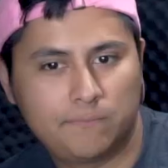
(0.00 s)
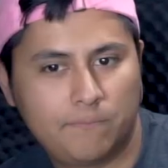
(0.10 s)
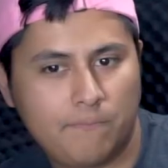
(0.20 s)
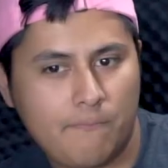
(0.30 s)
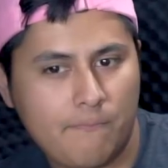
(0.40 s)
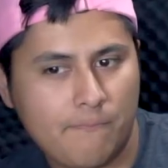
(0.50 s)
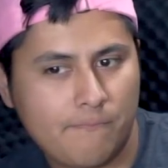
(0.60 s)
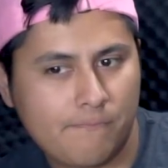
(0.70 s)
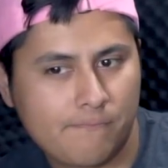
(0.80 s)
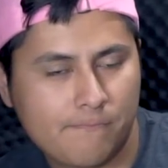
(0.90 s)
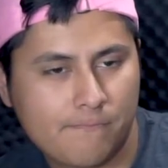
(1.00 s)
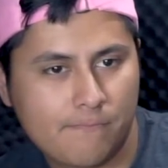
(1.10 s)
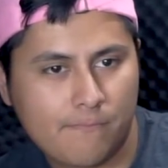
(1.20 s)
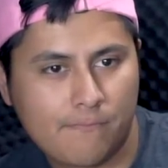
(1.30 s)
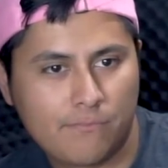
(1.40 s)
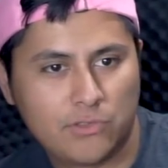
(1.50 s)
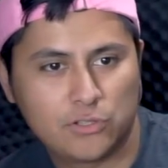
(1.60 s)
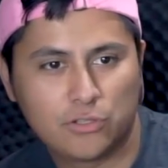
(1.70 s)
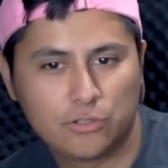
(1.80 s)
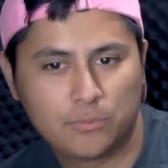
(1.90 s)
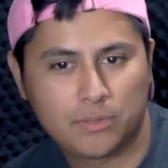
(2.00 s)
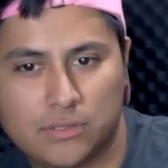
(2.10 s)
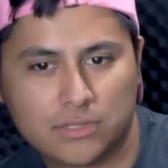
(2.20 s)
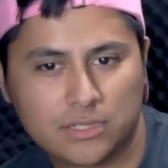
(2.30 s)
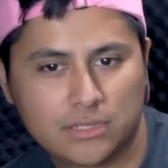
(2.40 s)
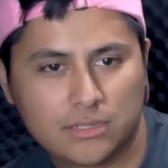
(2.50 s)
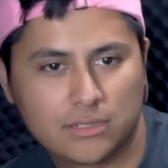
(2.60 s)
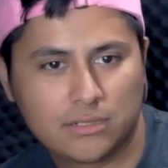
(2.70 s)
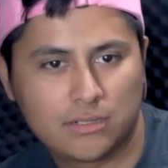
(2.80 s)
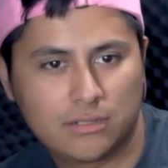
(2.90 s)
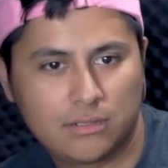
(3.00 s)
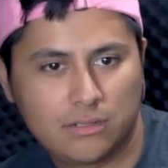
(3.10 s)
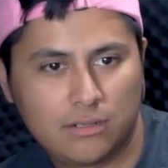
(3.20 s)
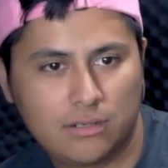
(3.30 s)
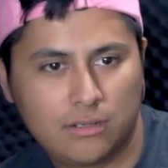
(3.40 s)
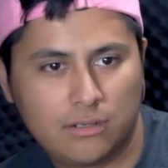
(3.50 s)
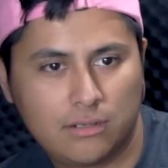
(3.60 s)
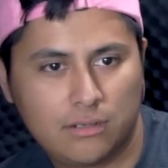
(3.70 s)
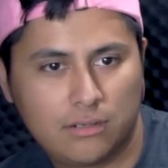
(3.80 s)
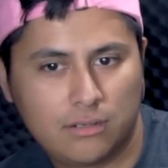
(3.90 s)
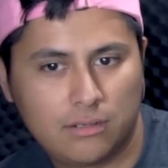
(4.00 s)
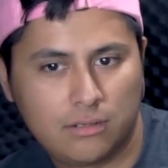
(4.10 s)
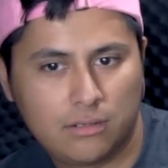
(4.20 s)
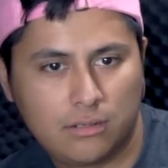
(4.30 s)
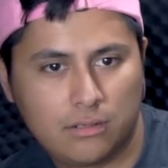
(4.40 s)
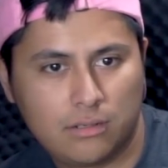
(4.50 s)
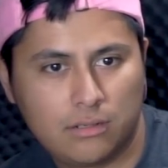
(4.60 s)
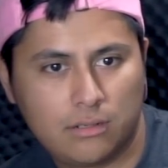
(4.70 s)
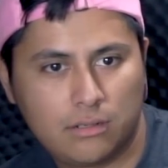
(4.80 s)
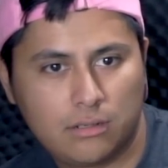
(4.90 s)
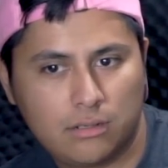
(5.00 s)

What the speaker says: No words are spoken by the person on screen.